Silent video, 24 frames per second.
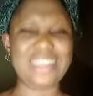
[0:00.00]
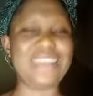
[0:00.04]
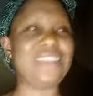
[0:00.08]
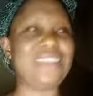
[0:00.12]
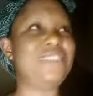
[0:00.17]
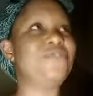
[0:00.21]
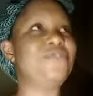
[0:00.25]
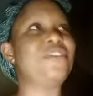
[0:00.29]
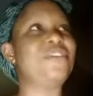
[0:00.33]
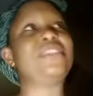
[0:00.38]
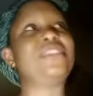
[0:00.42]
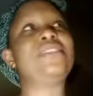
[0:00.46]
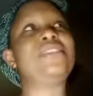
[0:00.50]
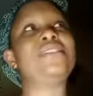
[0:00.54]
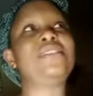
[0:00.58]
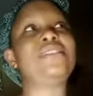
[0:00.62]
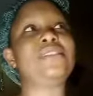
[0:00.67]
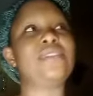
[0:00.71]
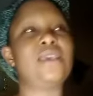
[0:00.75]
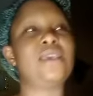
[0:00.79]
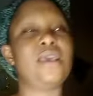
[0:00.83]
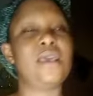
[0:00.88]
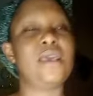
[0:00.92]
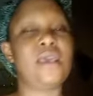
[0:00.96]
In fact, it's
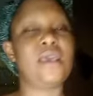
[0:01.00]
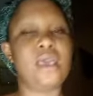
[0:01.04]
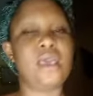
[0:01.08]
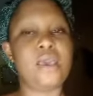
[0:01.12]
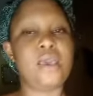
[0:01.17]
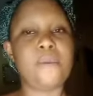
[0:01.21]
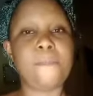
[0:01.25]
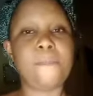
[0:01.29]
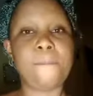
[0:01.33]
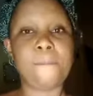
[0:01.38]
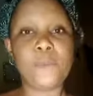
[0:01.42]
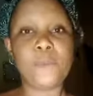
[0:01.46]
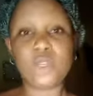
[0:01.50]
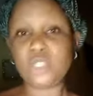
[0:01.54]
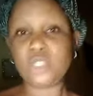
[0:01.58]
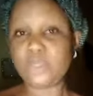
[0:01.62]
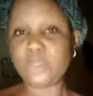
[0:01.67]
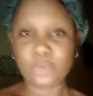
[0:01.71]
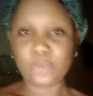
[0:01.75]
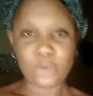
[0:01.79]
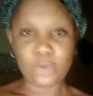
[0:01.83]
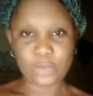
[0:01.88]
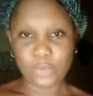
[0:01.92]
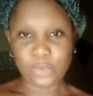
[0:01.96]

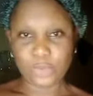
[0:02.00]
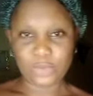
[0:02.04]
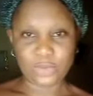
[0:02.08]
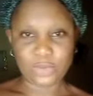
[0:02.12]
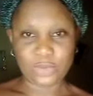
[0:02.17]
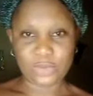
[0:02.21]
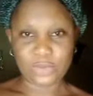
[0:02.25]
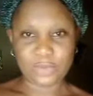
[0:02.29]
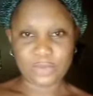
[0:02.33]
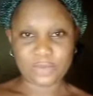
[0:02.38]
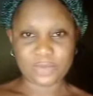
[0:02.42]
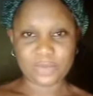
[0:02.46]
multi-purpose.